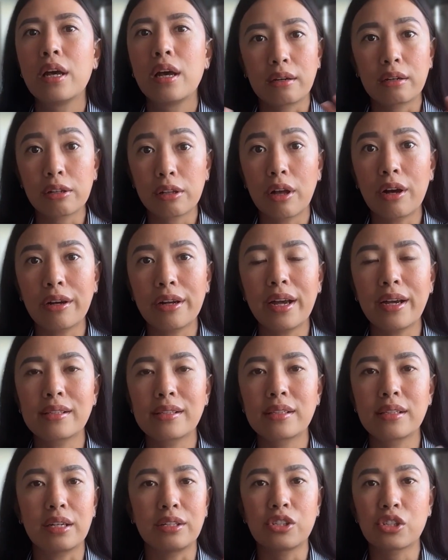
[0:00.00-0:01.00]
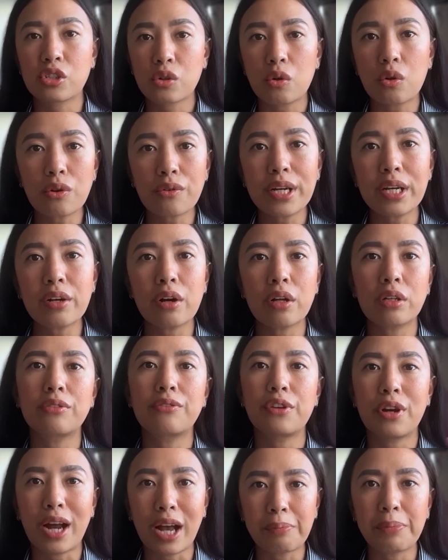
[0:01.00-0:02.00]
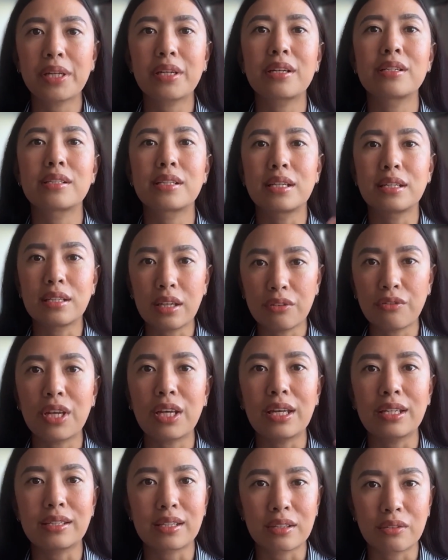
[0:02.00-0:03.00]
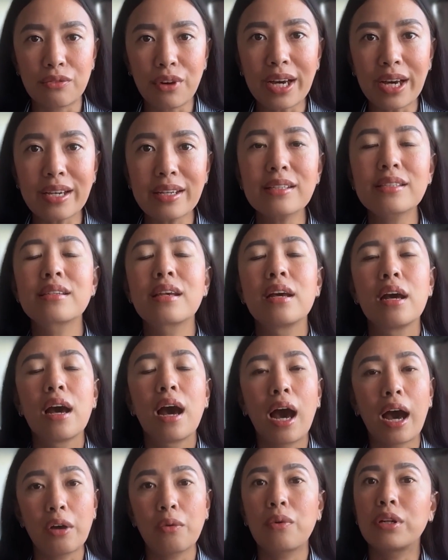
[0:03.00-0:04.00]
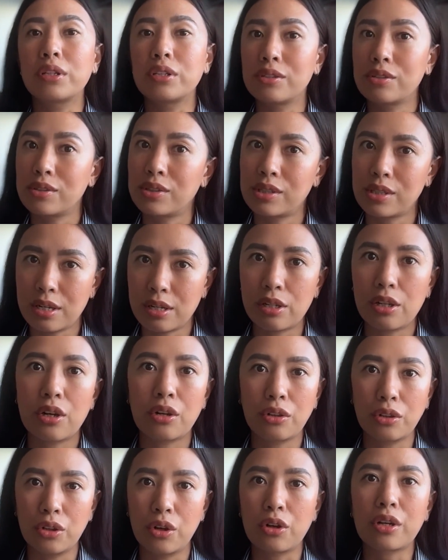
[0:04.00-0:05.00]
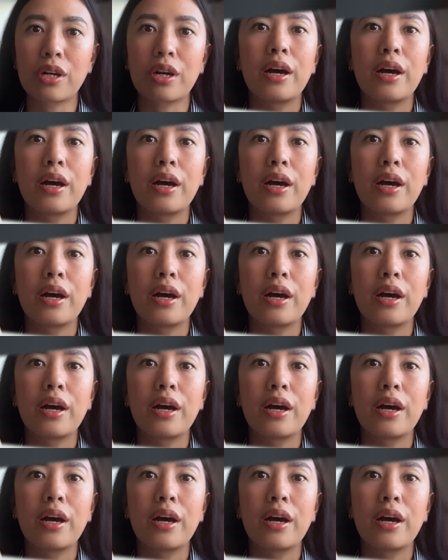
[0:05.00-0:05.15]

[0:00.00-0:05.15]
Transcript: Claude has done scoring all of your applicants and giving its advice, I want you to still look